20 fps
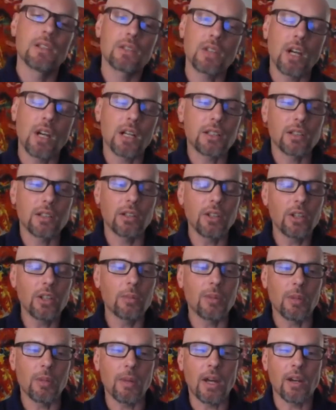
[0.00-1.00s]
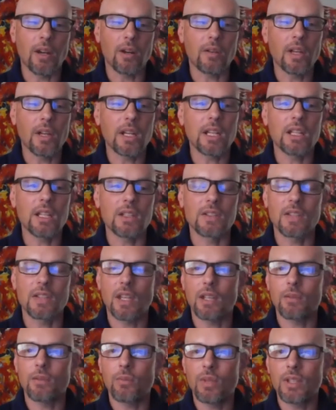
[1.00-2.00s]
talked a little bit about already, is
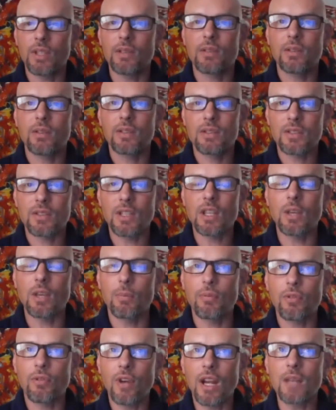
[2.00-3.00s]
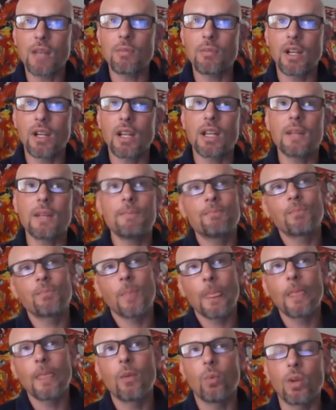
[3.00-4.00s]
that we see the primary,
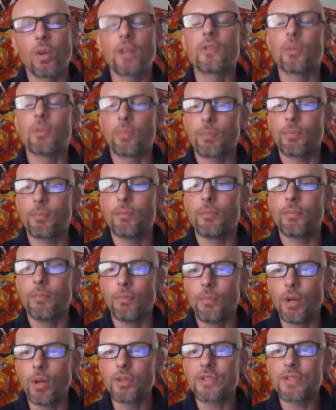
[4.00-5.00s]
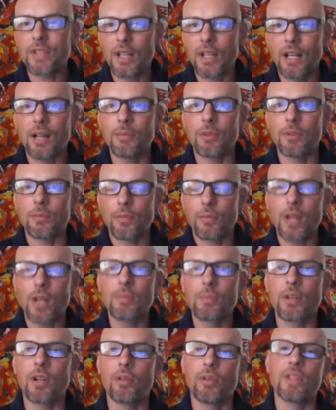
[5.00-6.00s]
one of the most common
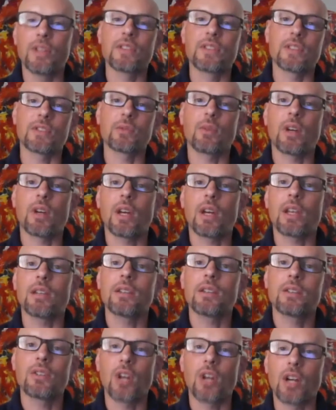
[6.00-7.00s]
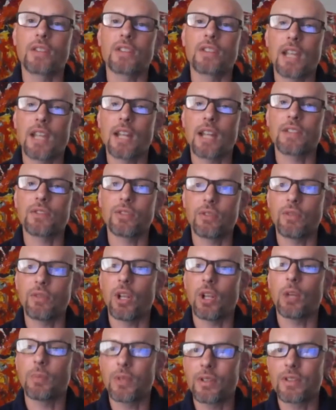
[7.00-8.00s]
primary reasons why dogs and cats will
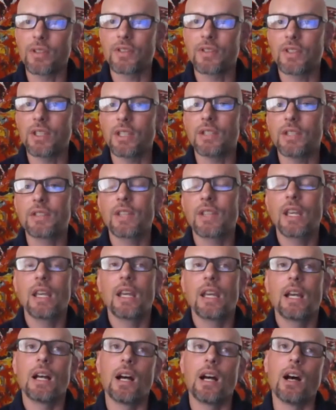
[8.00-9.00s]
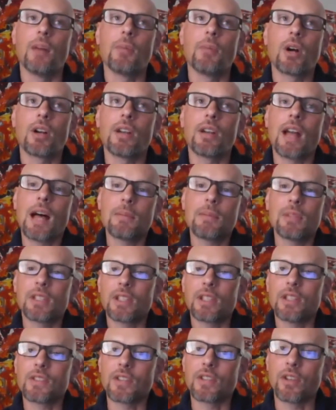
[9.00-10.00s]
develop ear disease um, are not
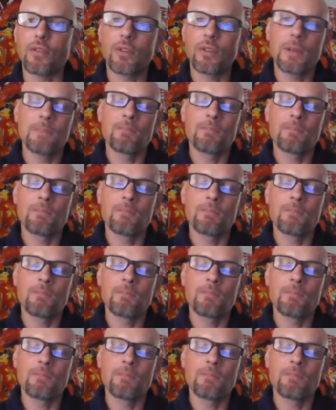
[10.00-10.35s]
because of